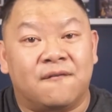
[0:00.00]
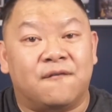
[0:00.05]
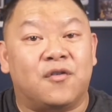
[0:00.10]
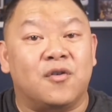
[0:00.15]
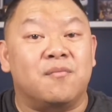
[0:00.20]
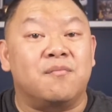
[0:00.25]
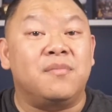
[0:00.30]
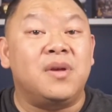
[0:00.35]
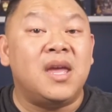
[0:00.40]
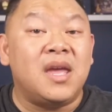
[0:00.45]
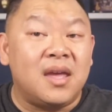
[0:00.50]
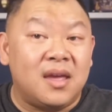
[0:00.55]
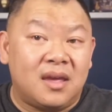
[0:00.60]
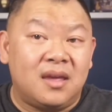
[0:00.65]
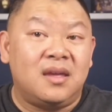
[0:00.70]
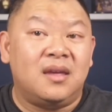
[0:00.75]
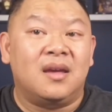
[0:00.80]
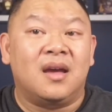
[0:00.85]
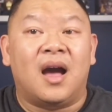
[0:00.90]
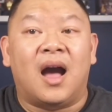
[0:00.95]
For
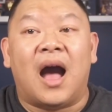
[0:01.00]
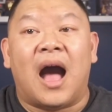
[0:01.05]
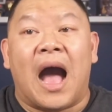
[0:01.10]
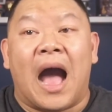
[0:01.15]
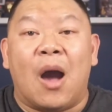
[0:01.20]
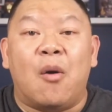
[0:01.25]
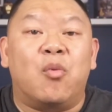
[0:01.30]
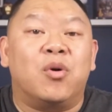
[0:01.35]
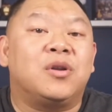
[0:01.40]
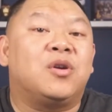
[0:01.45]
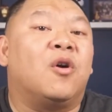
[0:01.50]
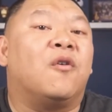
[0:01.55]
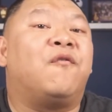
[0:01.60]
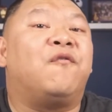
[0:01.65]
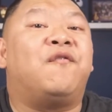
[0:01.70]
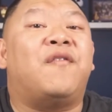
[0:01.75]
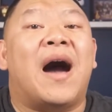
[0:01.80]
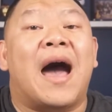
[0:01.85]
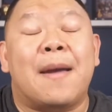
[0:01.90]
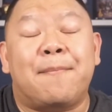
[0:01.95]
me, I would
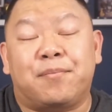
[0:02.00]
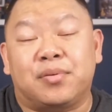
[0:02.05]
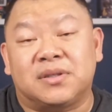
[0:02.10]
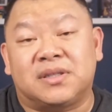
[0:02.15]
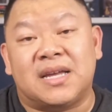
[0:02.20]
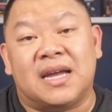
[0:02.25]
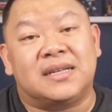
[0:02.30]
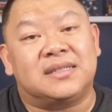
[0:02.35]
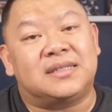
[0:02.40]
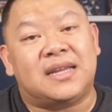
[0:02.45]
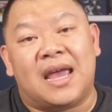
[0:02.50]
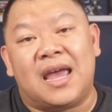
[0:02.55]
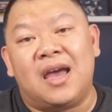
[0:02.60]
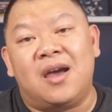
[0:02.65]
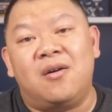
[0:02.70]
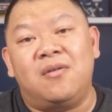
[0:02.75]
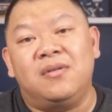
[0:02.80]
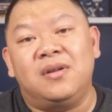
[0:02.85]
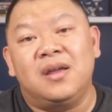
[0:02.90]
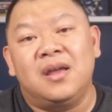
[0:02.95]
go 5%
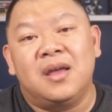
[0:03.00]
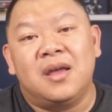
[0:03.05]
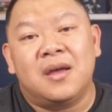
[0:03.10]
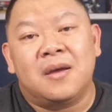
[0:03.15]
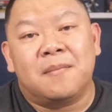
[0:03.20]
down,